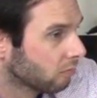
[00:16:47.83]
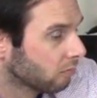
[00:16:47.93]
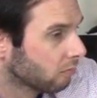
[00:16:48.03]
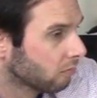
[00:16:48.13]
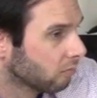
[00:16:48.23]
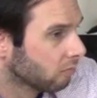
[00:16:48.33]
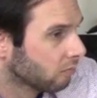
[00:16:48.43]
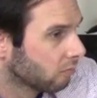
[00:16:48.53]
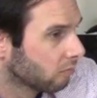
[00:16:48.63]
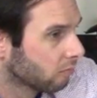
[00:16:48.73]

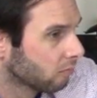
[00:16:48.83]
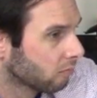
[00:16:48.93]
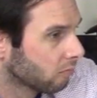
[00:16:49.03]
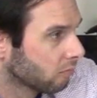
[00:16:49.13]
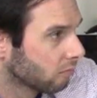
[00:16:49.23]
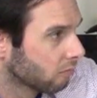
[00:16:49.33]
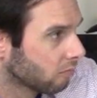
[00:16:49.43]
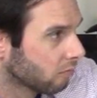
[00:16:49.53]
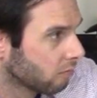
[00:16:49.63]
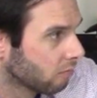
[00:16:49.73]

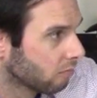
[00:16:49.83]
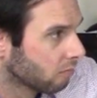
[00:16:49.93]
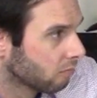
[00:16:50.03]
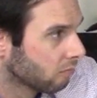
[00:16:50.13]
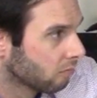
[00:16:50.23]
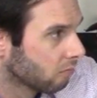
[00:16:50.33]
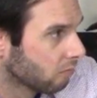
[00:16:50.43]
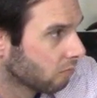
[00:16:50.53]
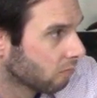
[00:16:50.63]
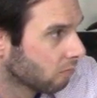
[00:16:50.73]

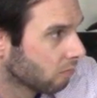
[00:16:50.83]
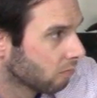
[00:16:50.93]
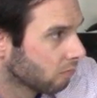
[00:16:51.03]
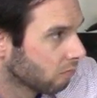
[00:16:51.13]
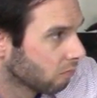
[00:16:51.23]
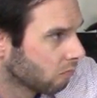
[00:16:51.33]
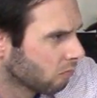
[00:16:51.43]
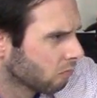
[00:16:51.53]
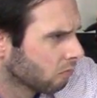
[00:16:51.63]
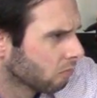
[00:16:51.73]

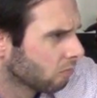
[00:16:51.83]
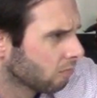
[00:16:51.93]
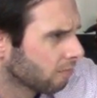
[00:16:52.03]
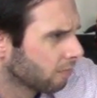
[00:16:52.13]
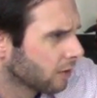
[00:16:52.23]
No words are spoken by the person on screen.